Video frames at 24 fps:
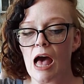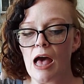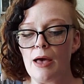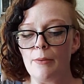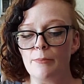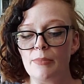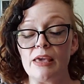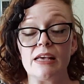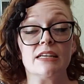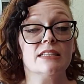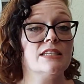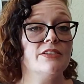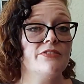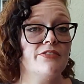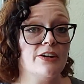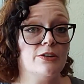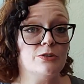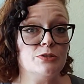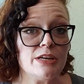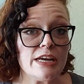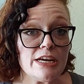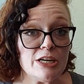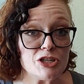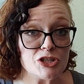Because the
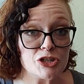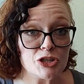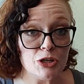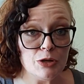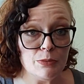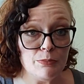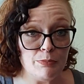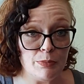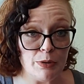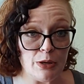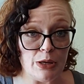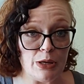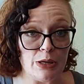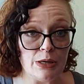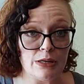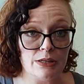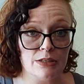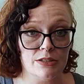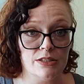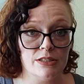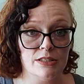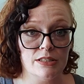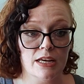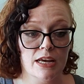foundational
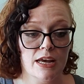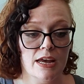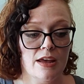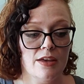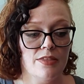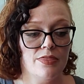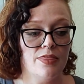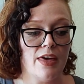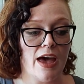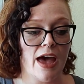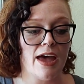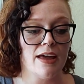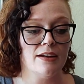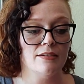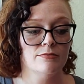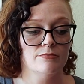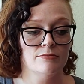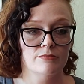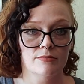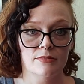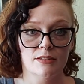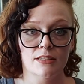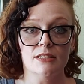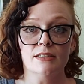books that
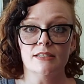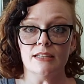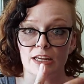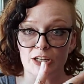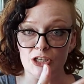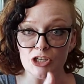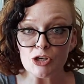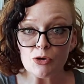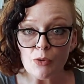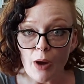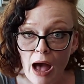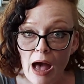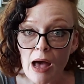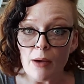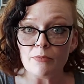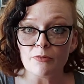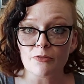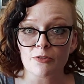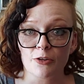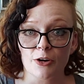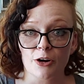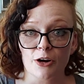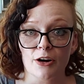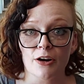set you up
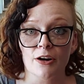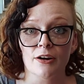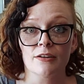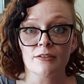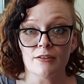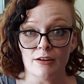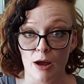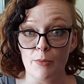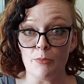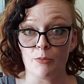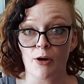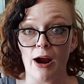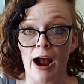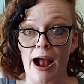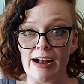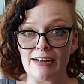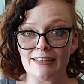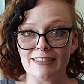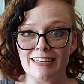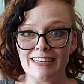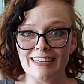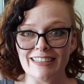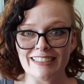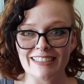for a
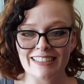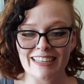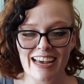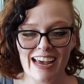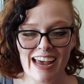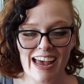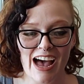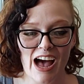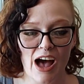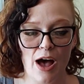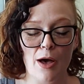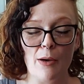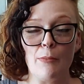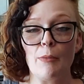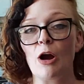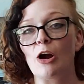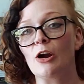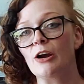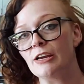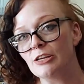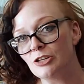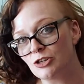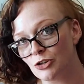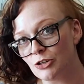practice
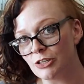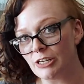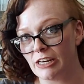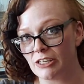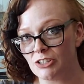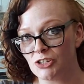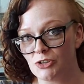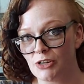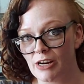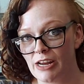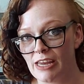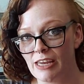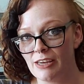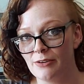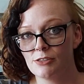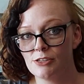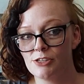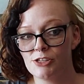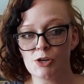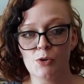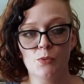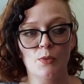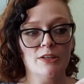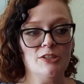are introductory.
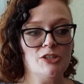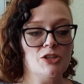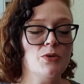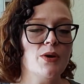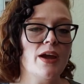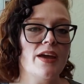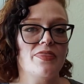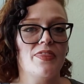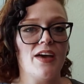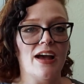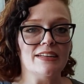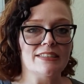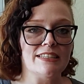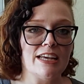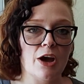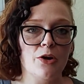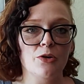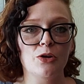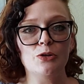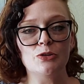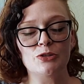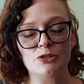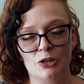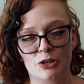So once you get that
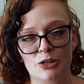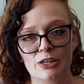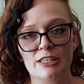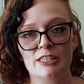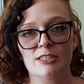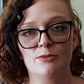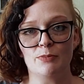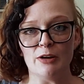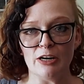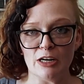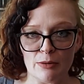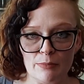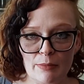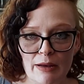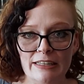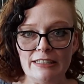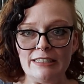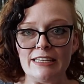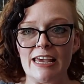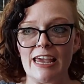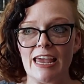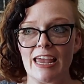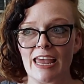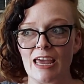down, you start
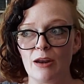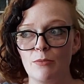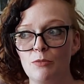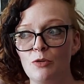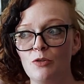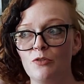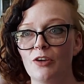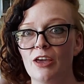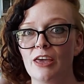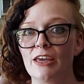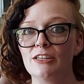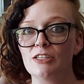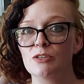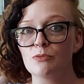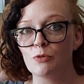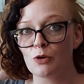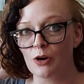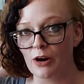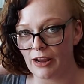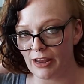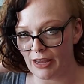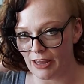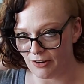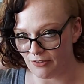experimenting and moving into
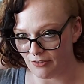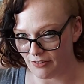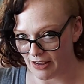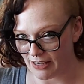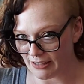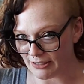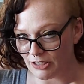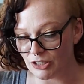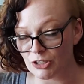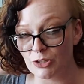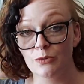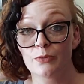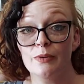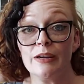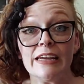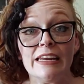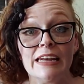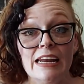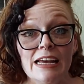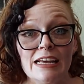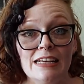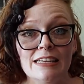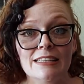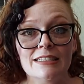more advanced
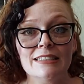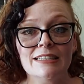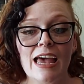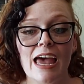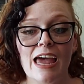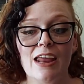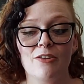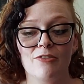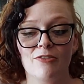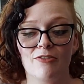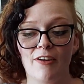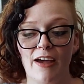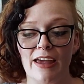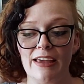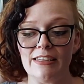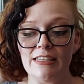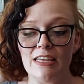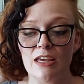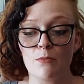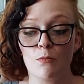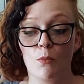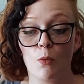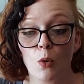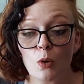arenas and
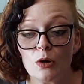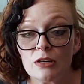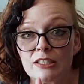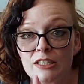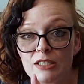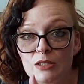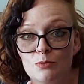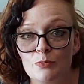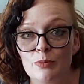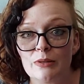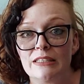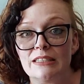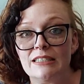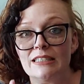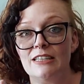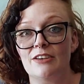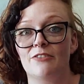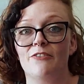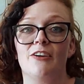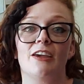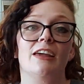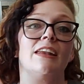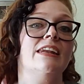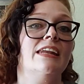finding more
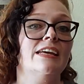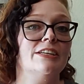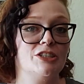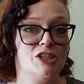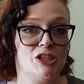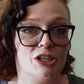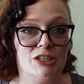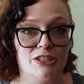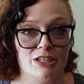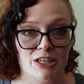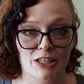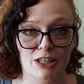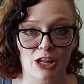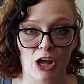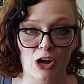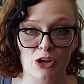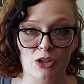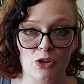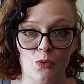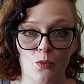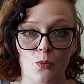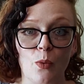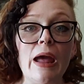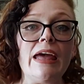specific niches along
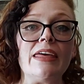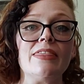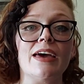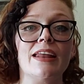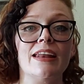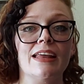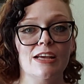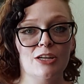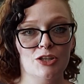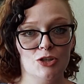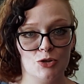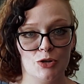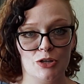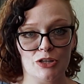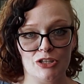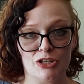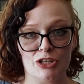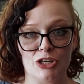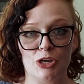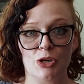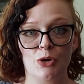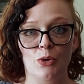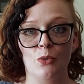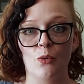the way that
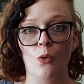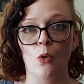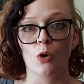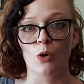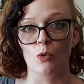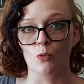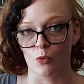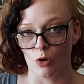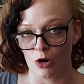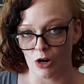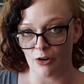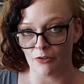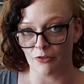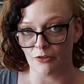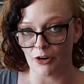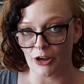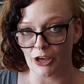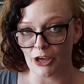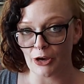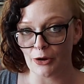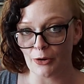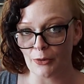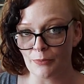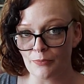interest you or work for
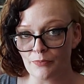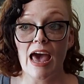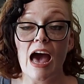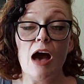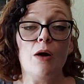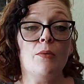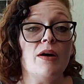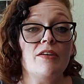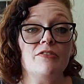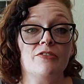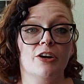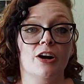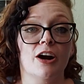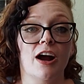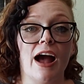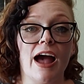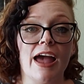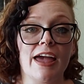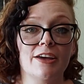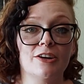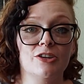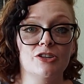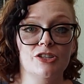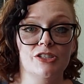you. However,
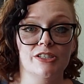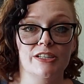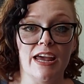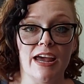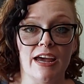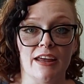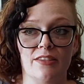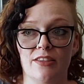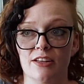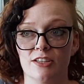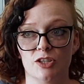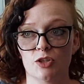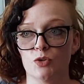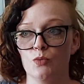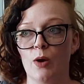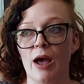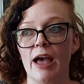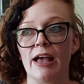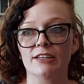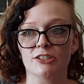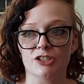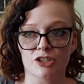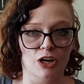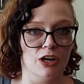I understand this is why
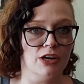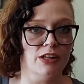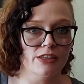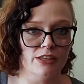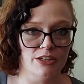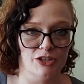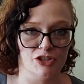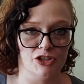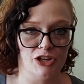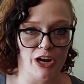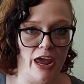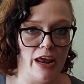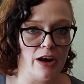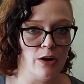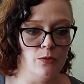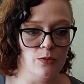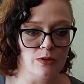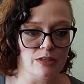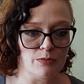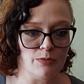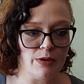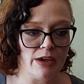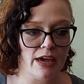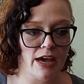I started this channel,
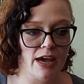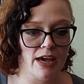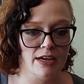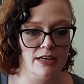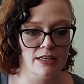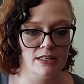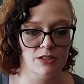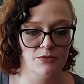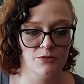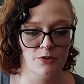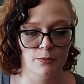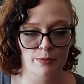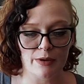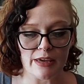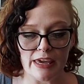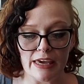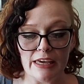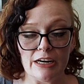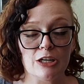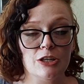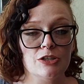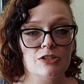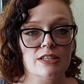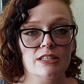was because for
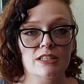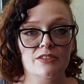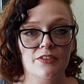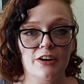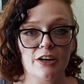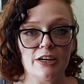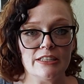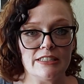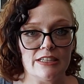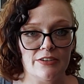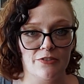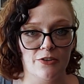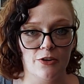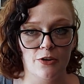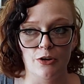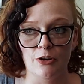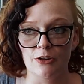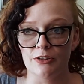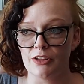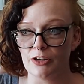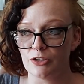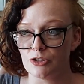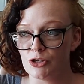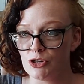beginners, it's very
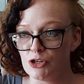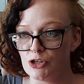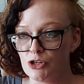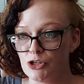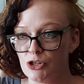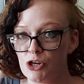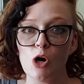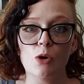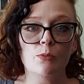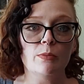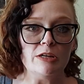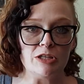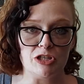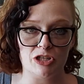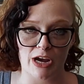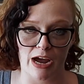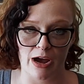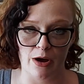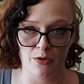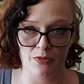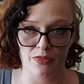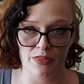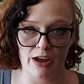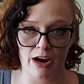difficult. There's so much
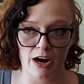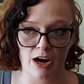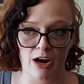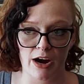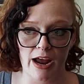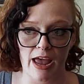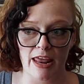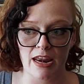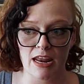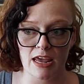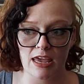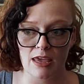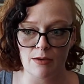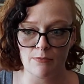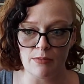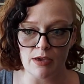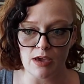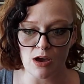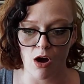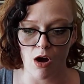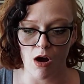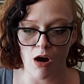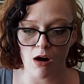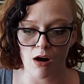out there and it can be
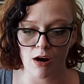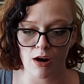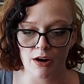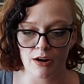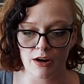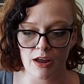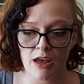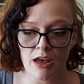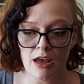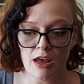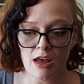hard.